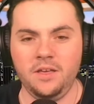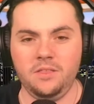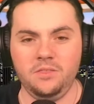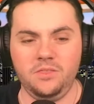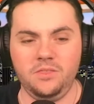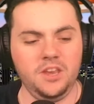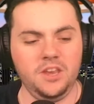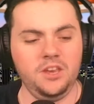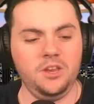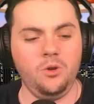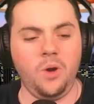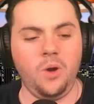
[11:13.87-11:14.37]

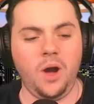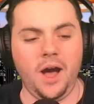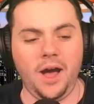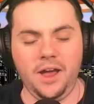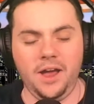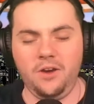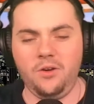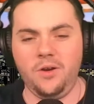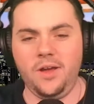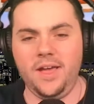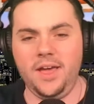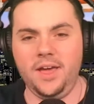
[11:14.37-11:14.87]
Then you
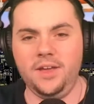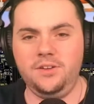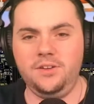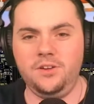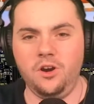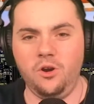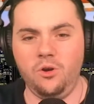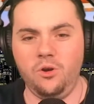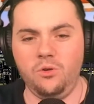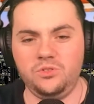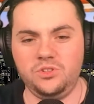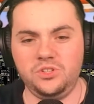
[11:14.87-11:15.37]
hire a head
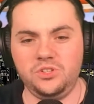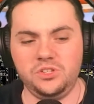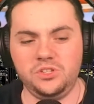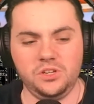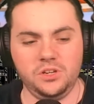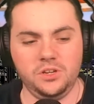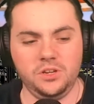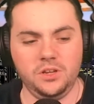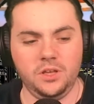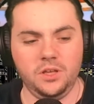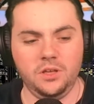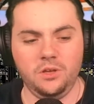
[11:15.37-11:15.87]
coach
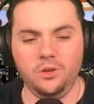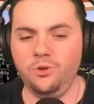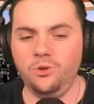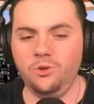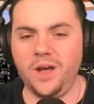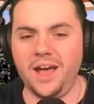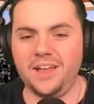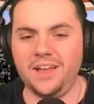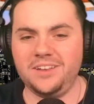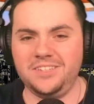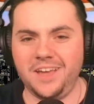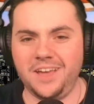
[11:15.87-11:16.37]
who
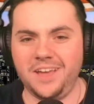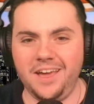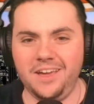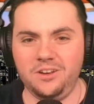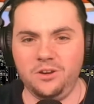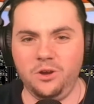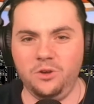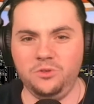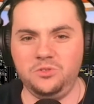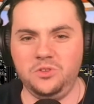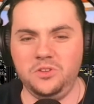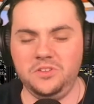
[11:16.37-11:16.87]
got
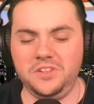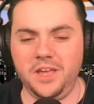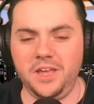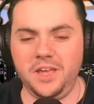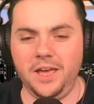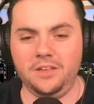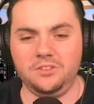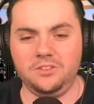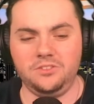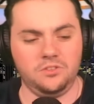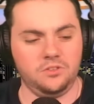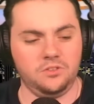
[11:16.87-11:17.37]
diagnosed with
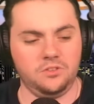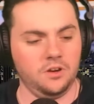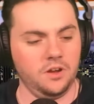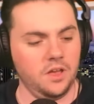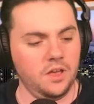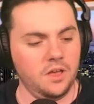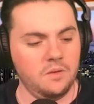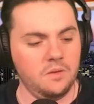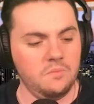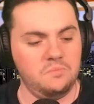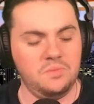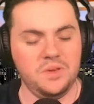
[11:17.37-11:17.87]
cancer,
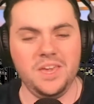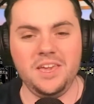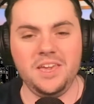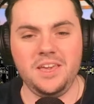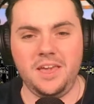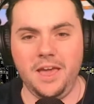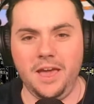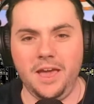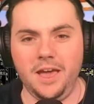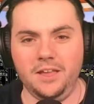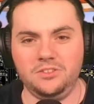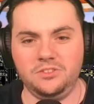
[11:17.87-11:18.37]
beat
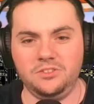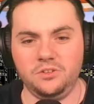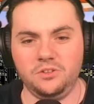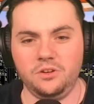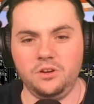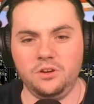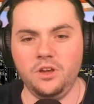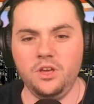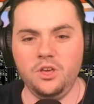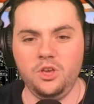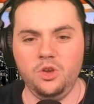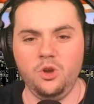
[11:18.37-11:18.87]
cancer.
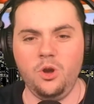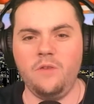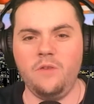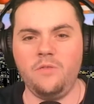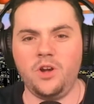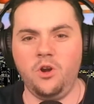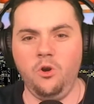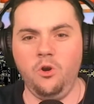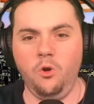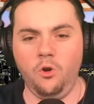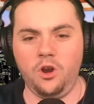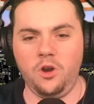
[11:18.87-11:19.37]
You have a
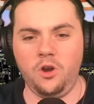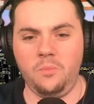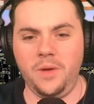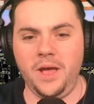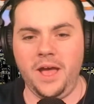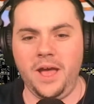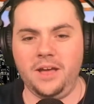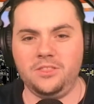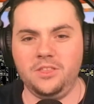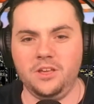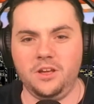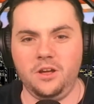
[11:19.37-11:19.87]

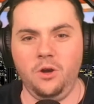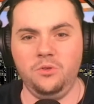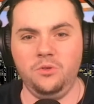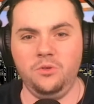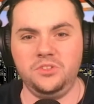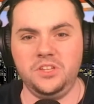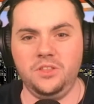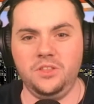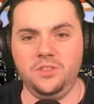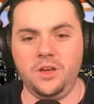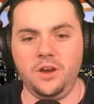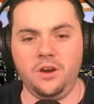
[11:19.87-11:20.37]
quarterback that goes
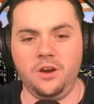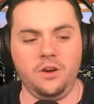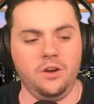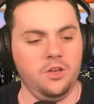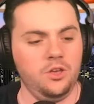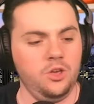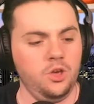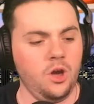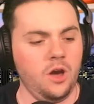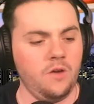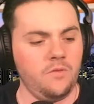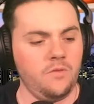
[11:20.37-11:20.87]
in there.
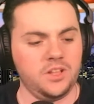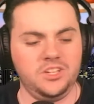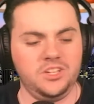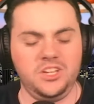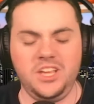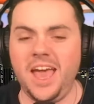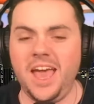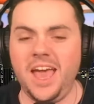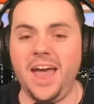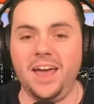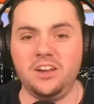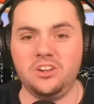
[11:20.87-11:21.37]
You have a
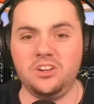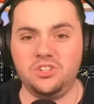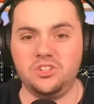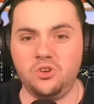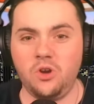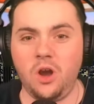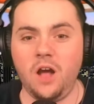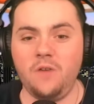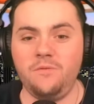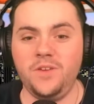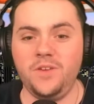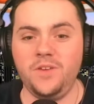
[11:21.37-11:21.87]

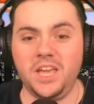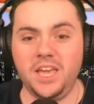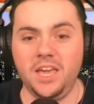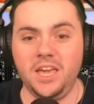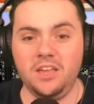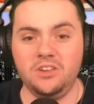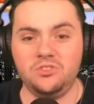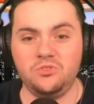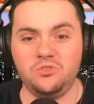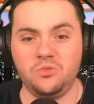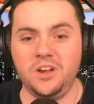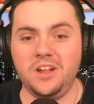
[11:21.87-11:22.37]
catastrophic
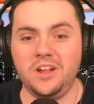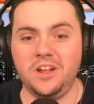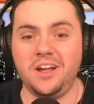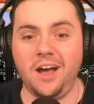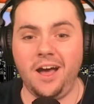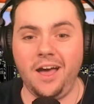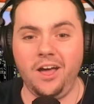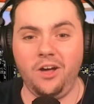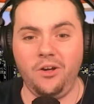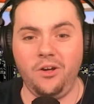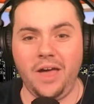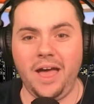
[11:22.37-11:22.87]
injury to
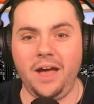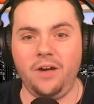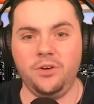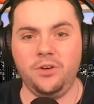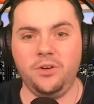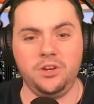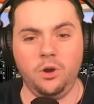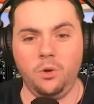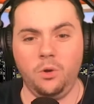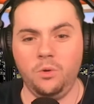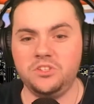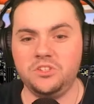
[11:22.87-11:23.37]
Kyle Allen.
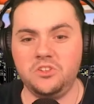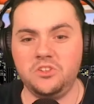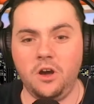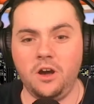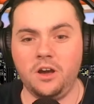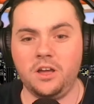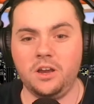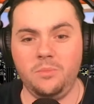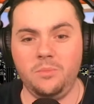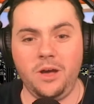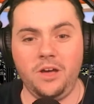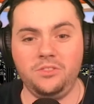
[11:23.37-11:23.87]
No one's
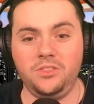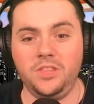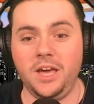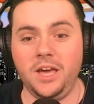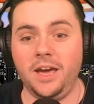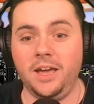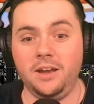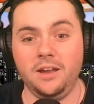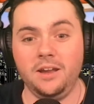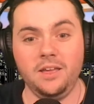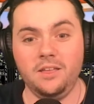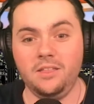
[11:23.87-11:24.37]
talking about
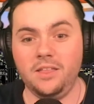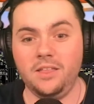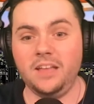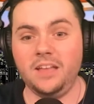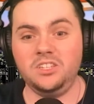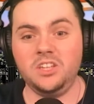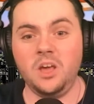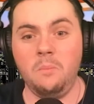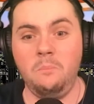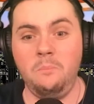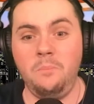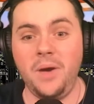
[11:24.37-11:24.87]
that. That's
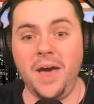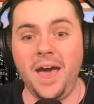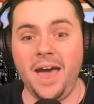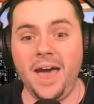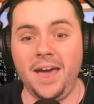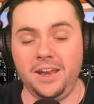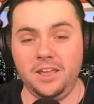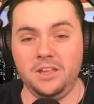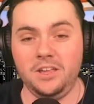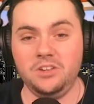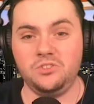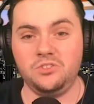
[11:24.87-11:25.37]
a
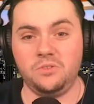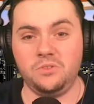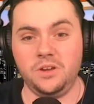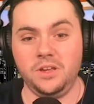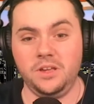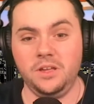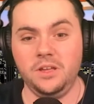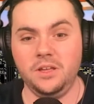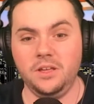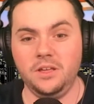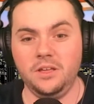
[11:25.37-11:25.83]
bad injury